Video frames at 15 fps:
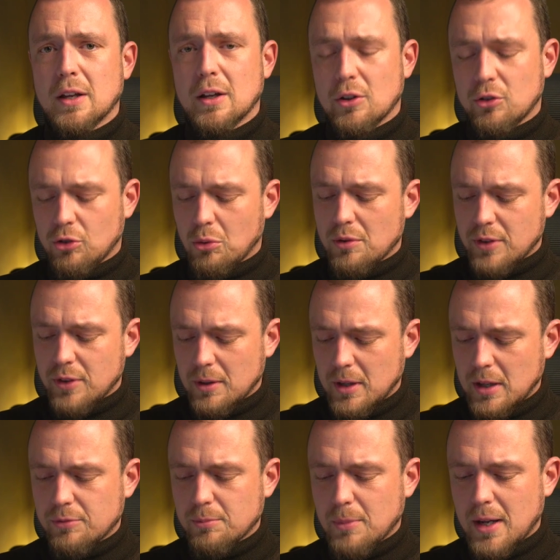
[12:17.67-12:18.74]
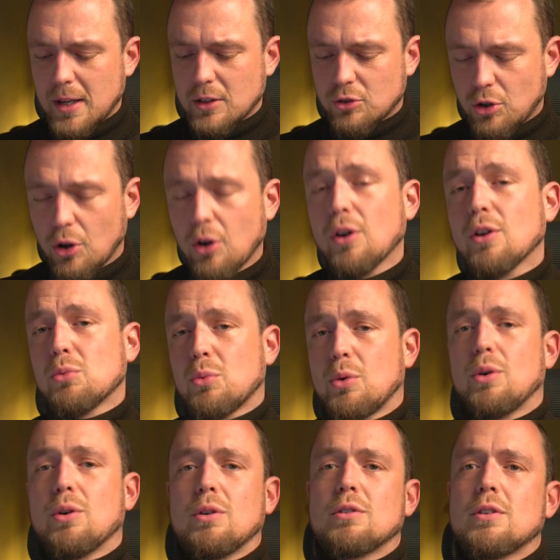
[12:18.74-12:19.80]
So if my internal
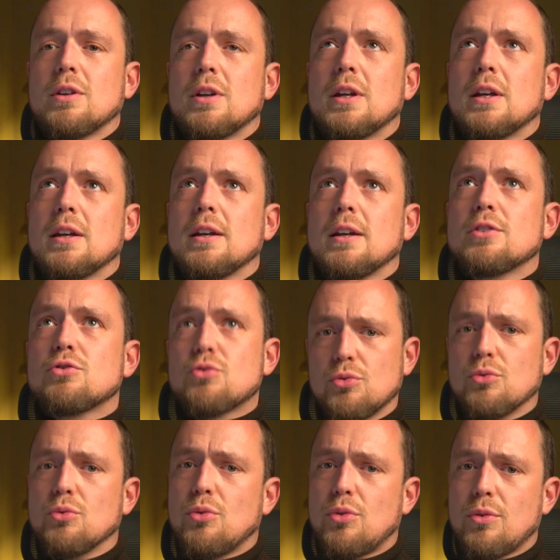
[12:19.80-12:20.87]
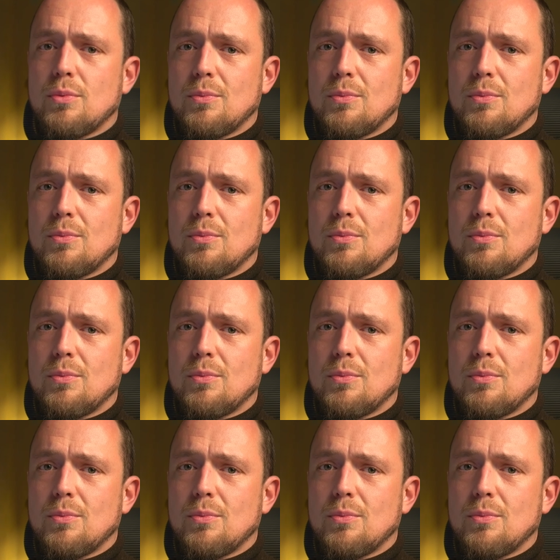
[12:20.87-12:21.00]
world is truth,